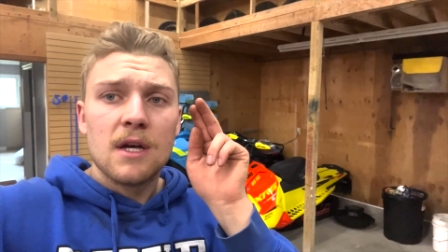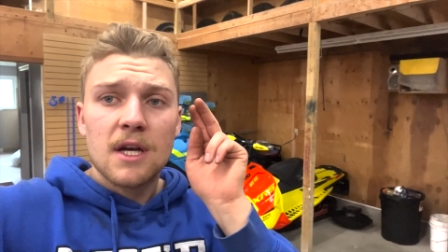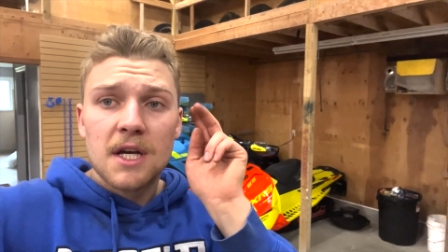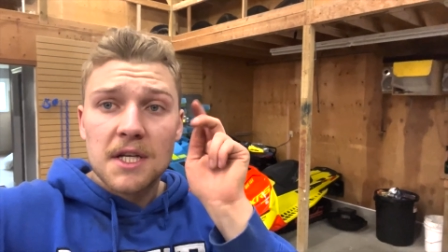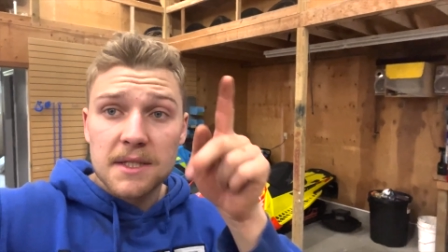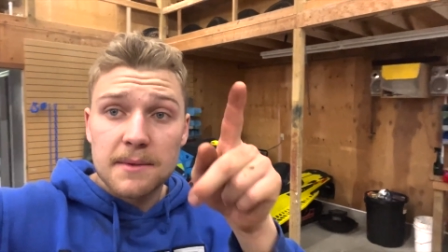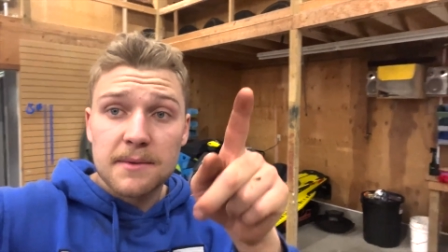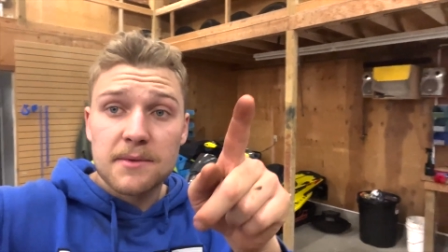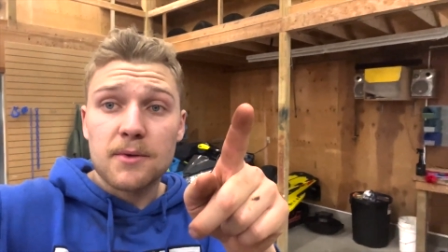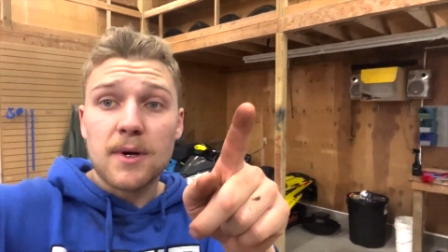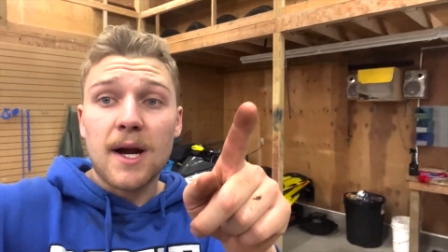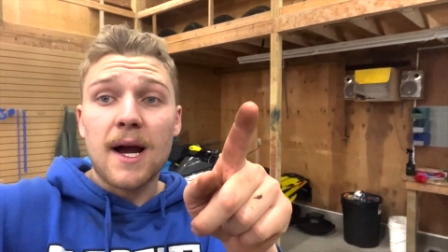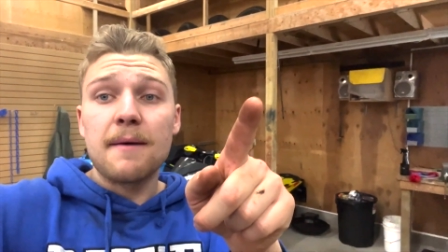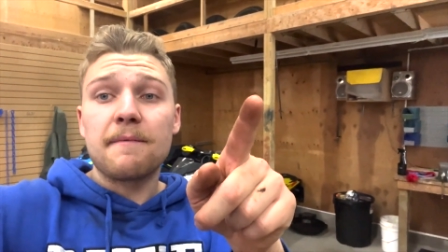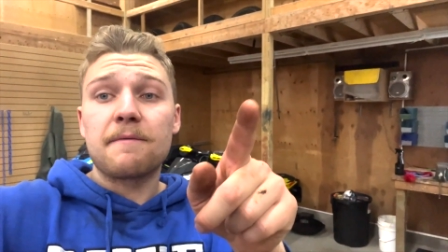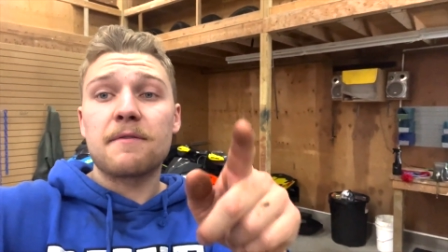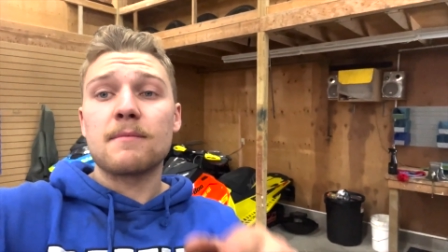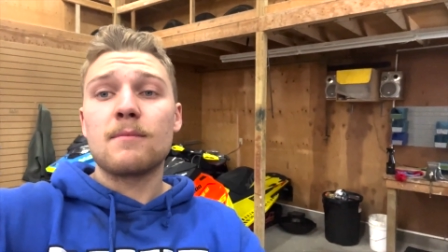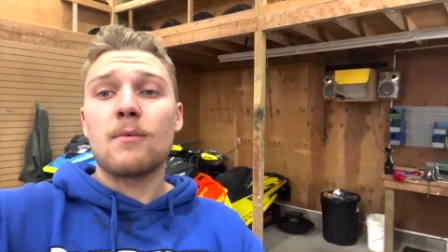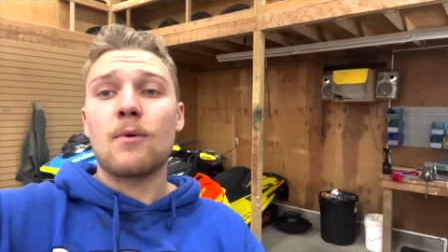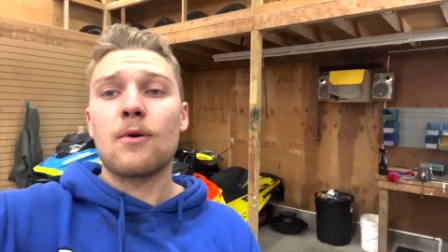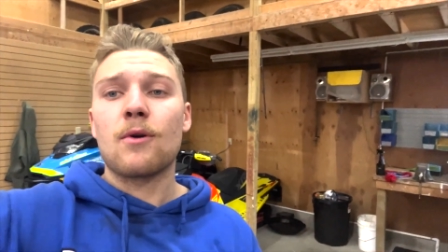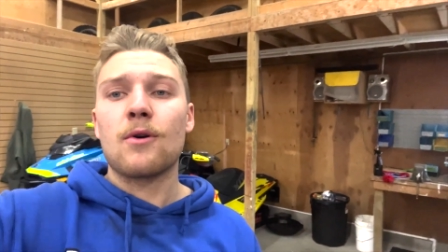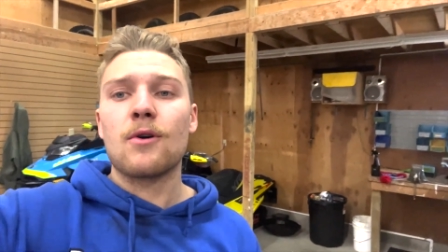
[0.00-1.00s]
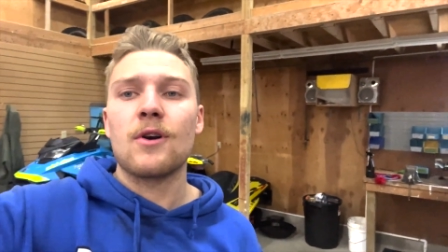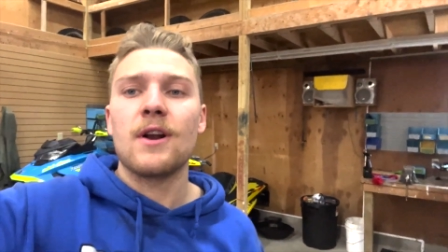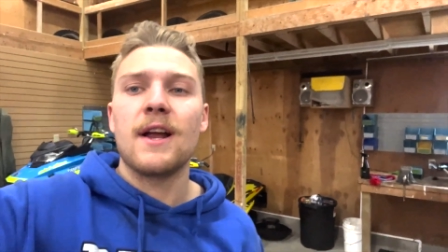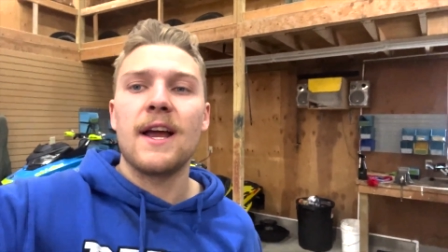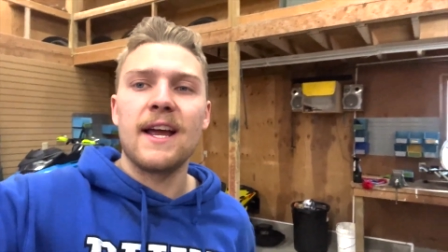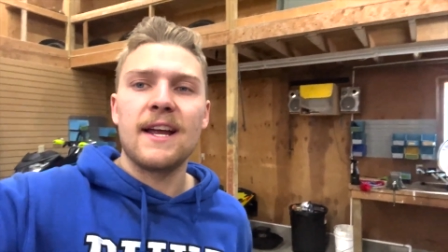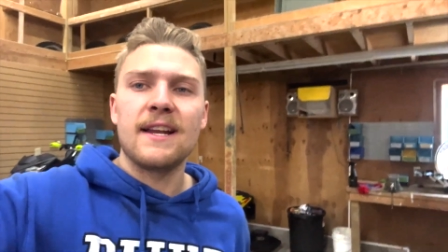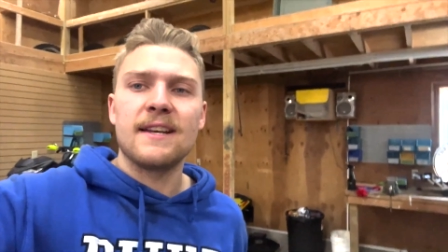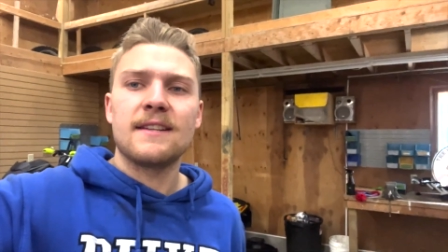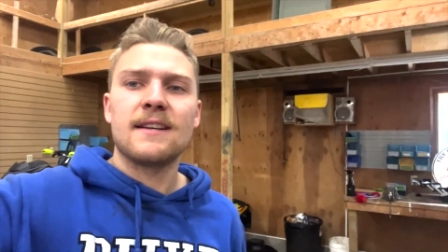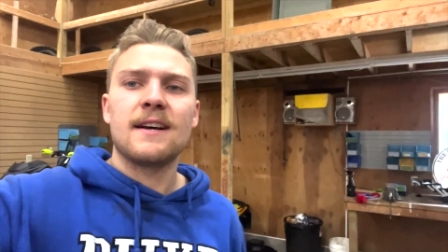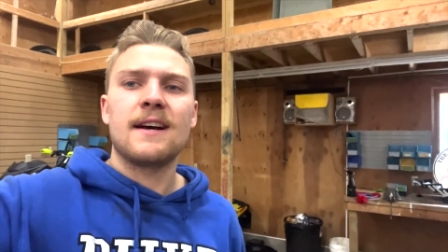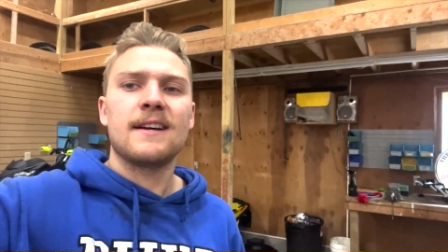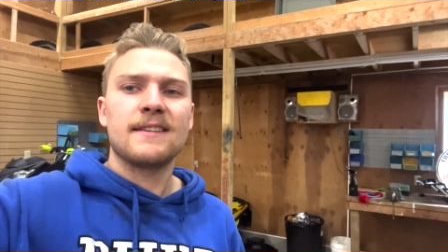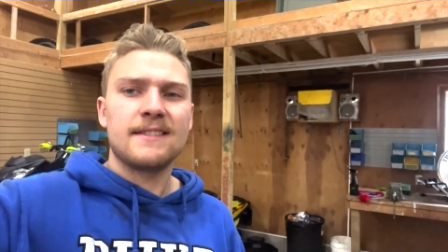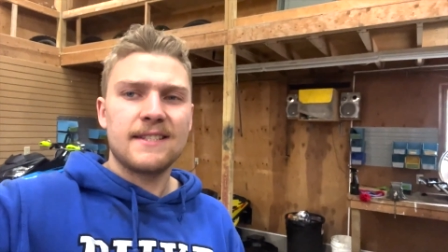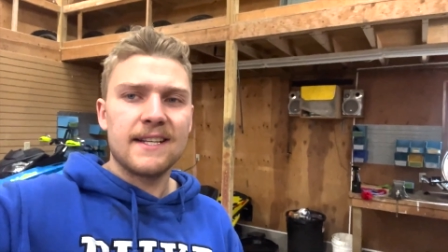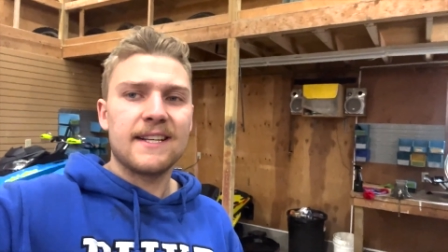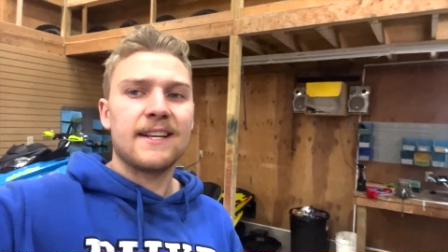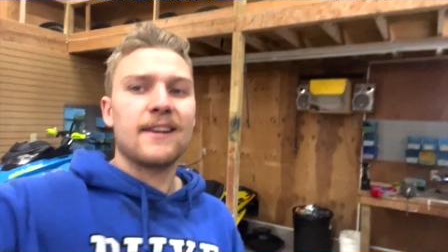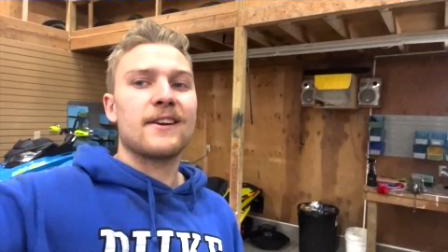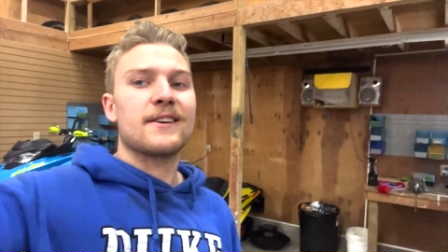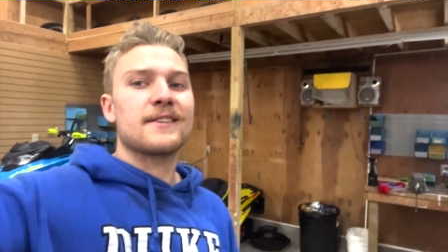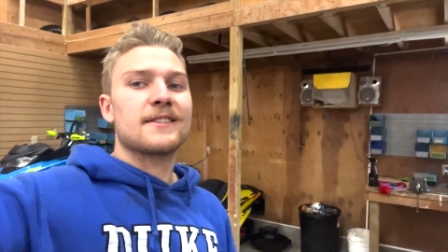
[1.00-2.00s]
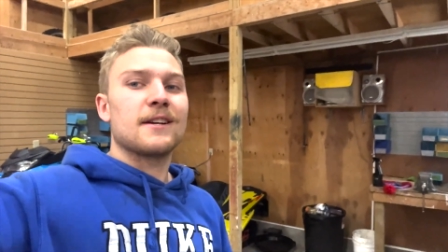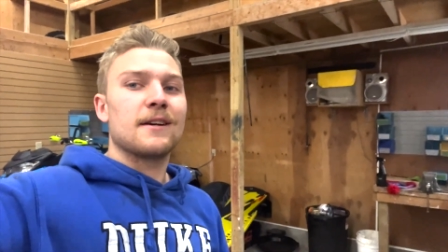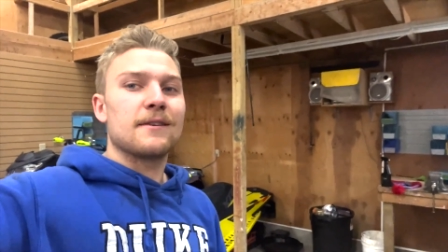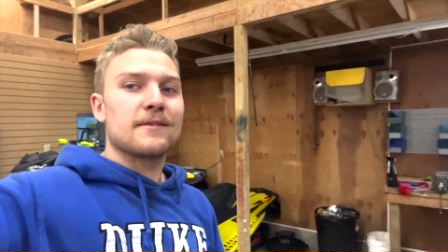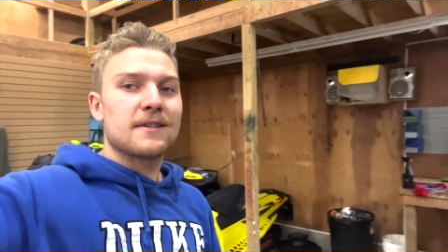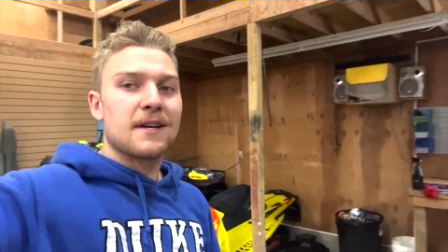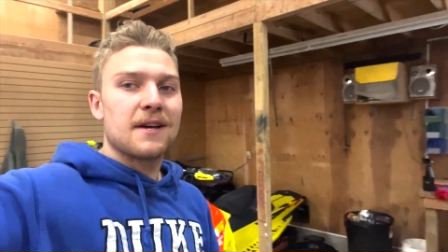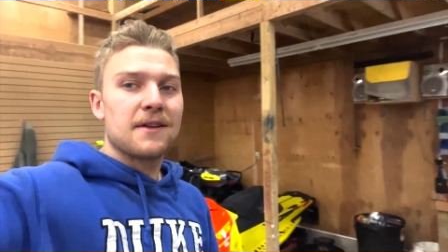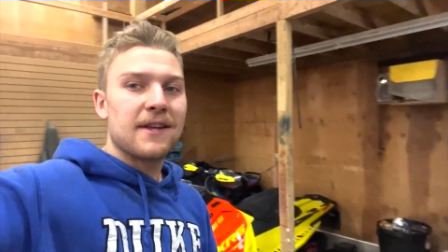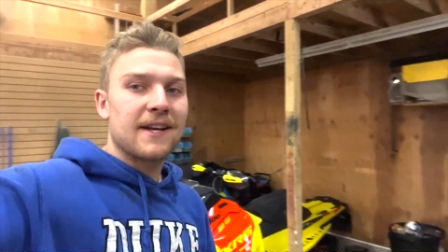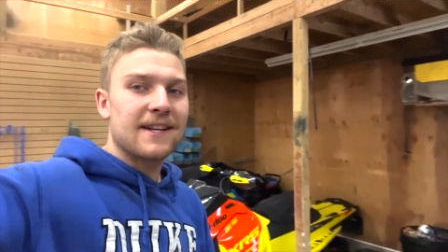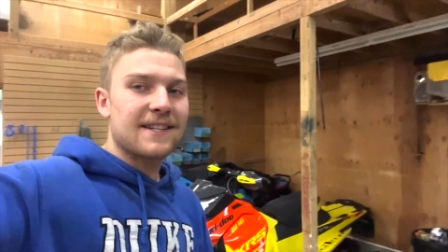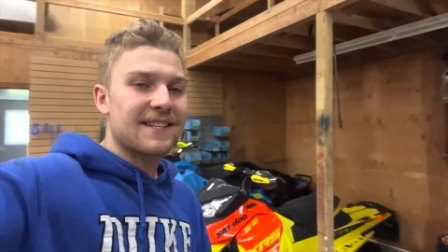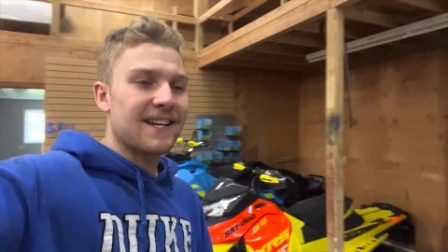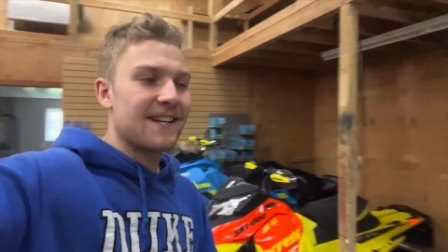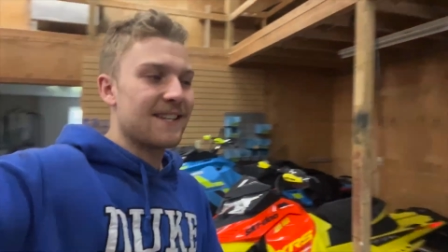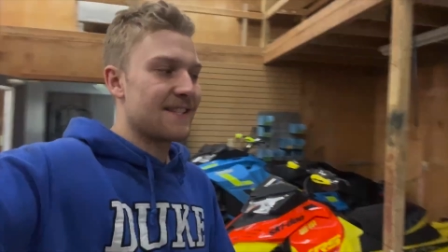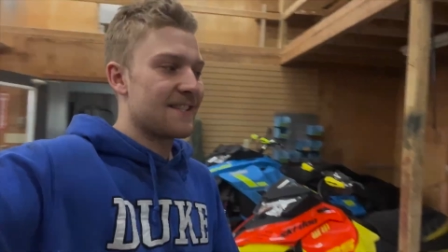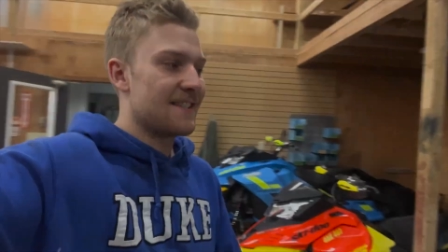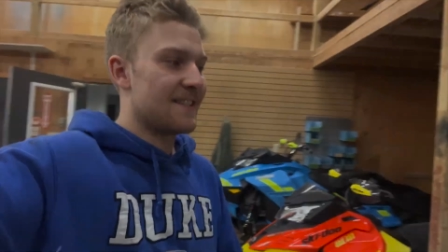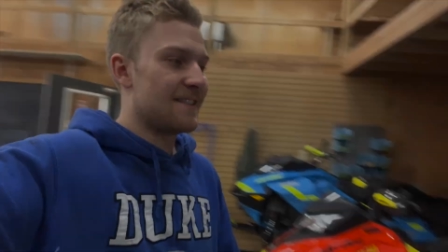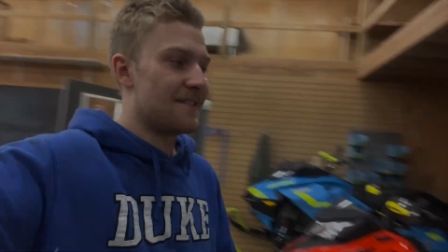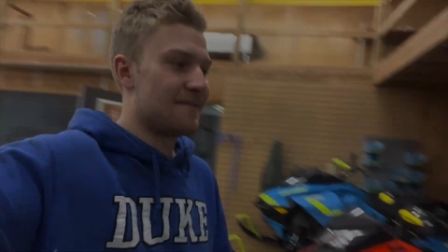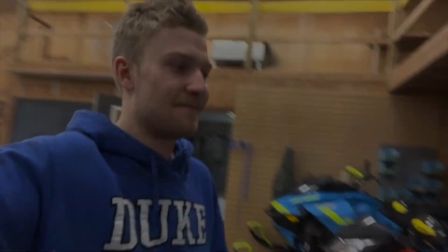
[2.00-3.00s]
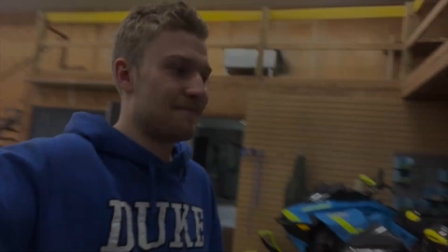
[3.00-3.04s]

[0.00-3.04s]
Subscribe for more, and take care of yourselves. Thanks, guys.